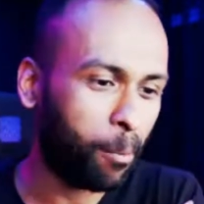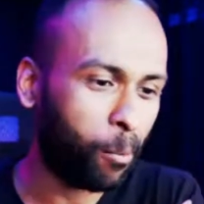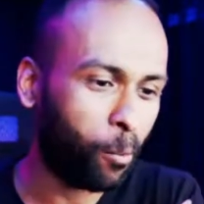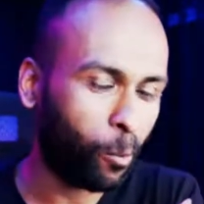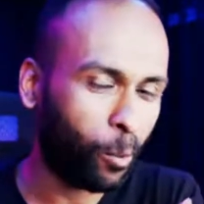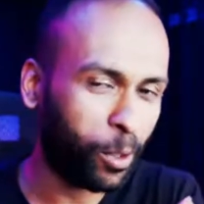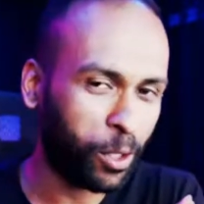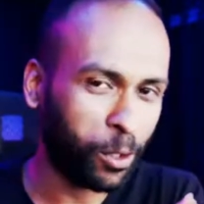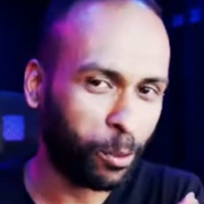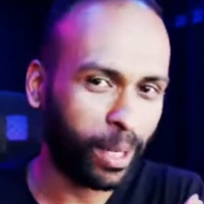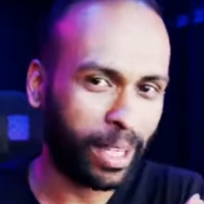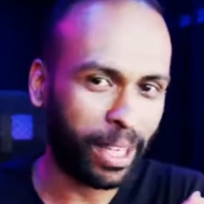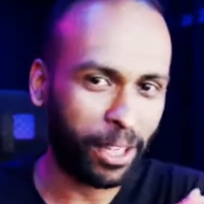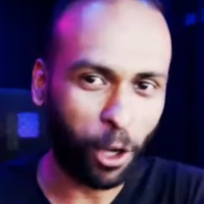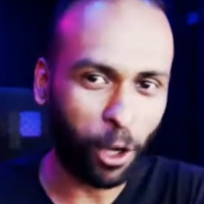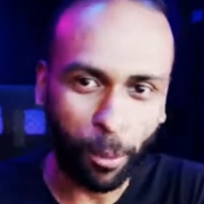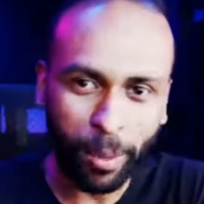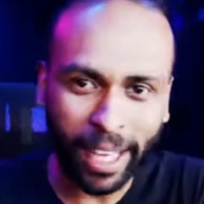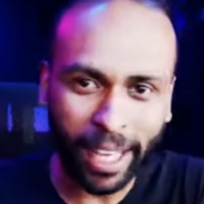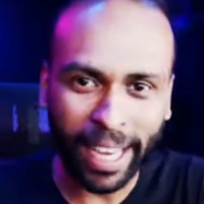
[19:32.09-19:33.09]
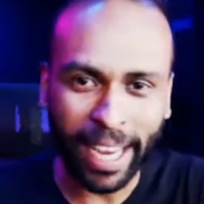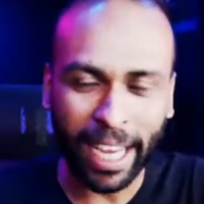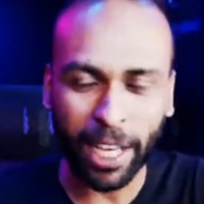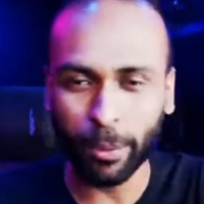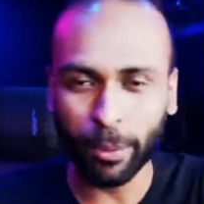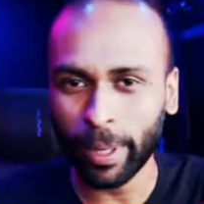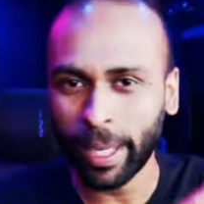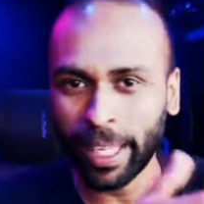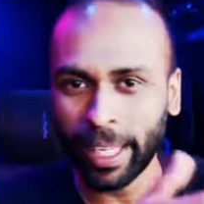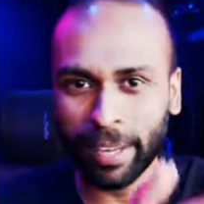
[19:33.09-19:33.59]
which we can communicate
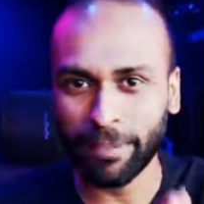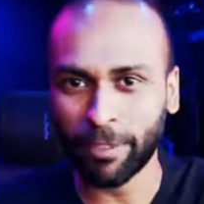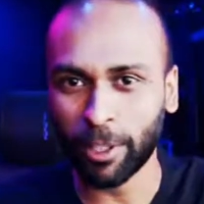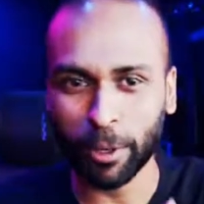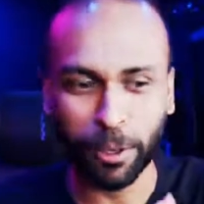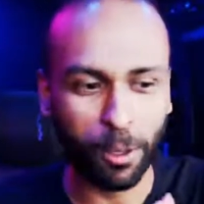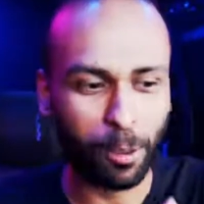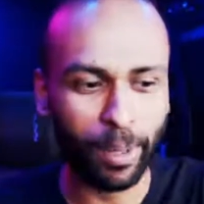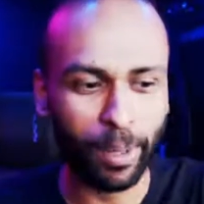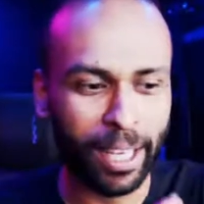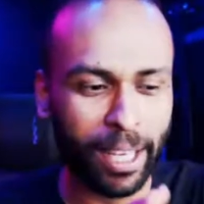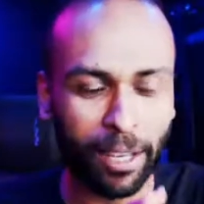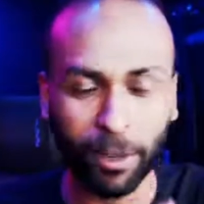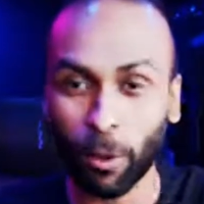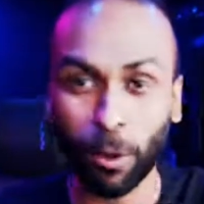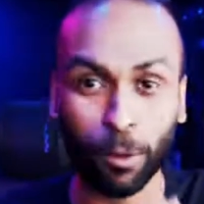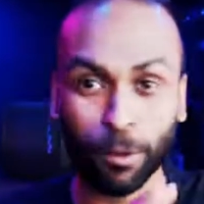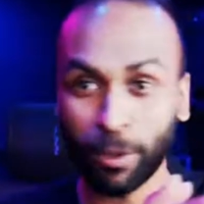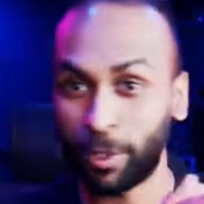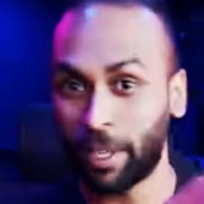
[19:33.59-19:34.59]
with, have social media and all this.